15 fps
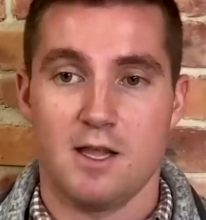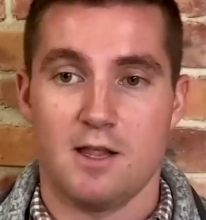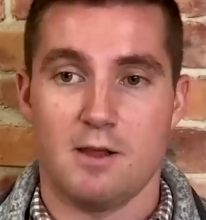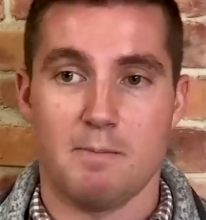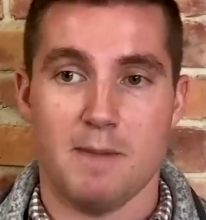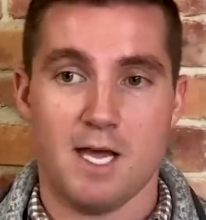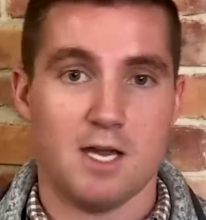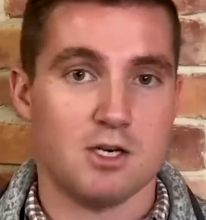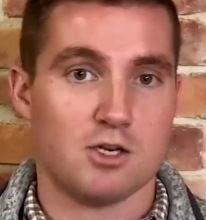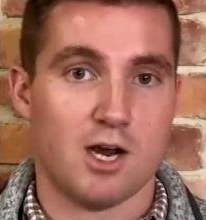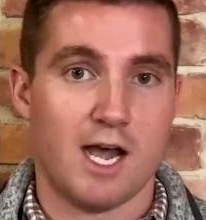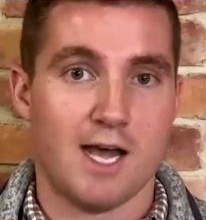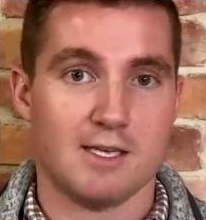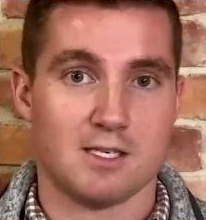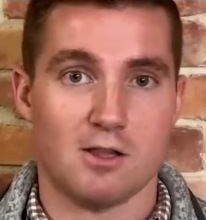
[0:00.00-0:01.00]
the manager
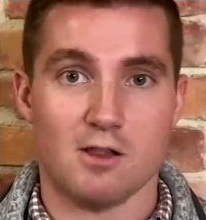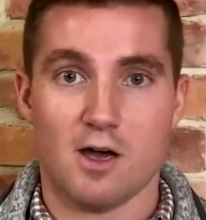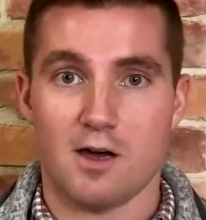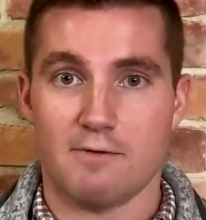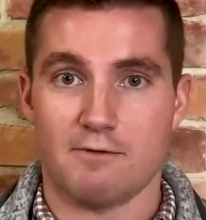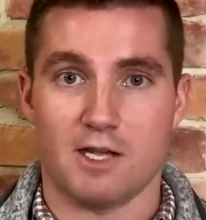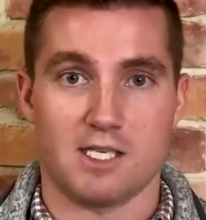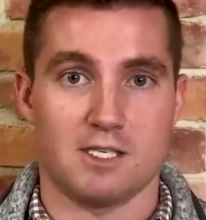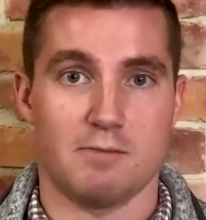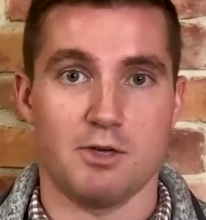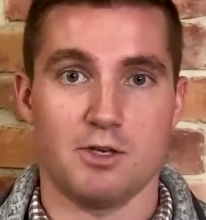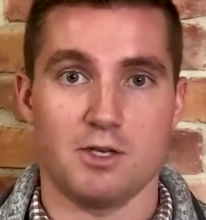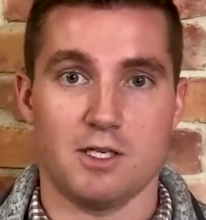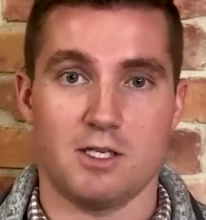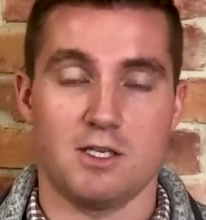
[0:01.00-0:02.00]
has a lot of
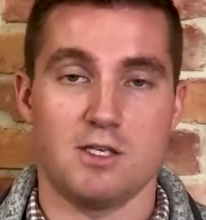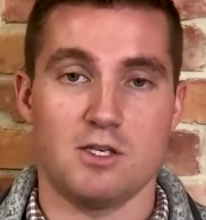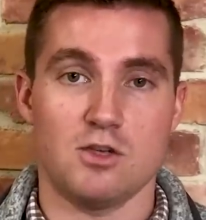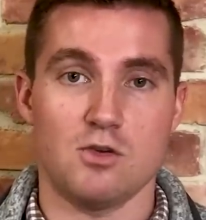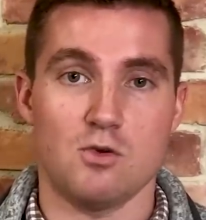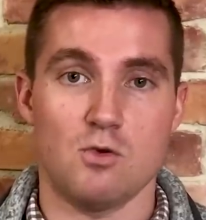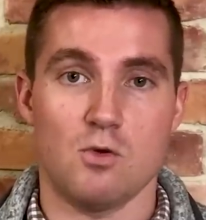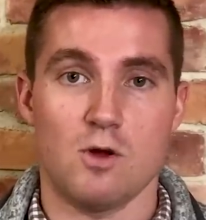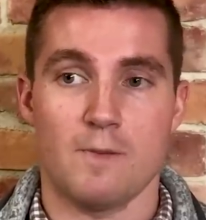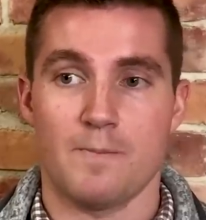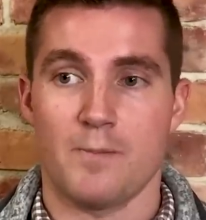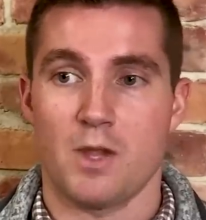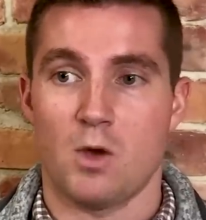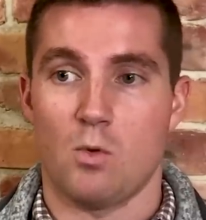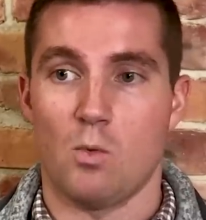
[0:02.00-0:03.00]
flexibility to do
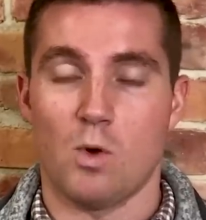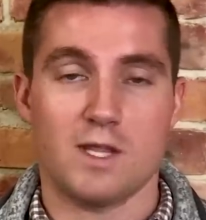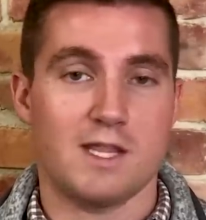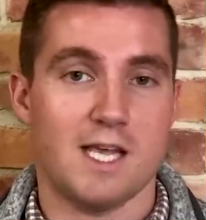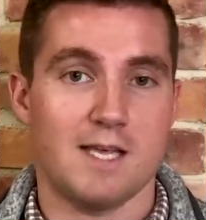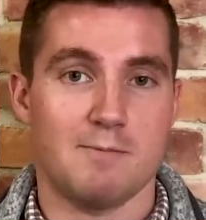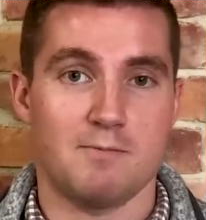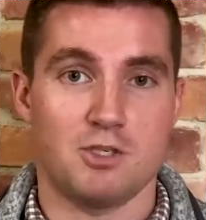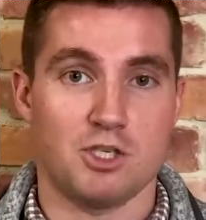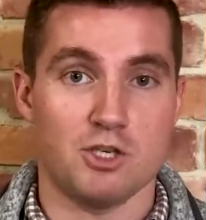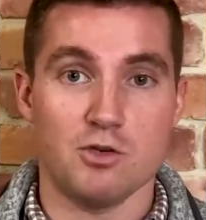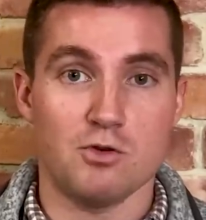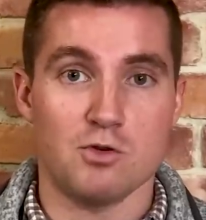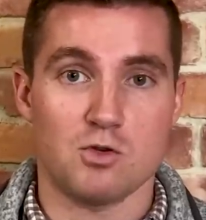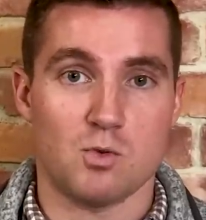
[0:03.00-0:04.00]
what they
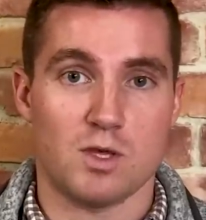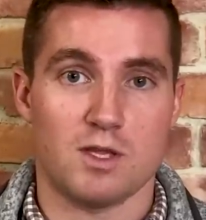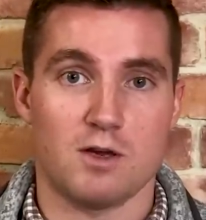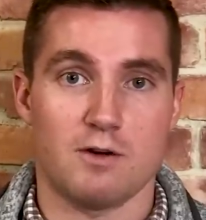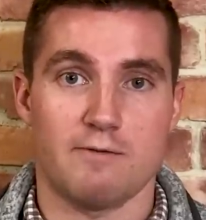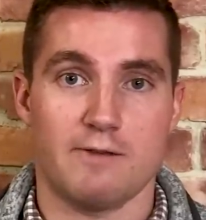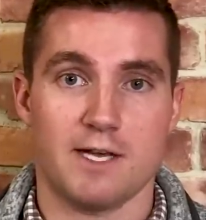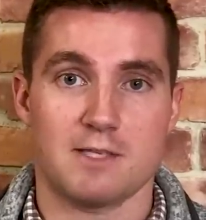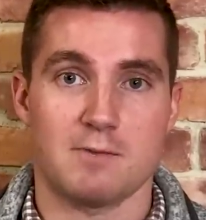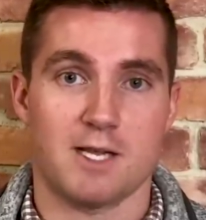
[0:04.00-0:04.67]
choose with your investment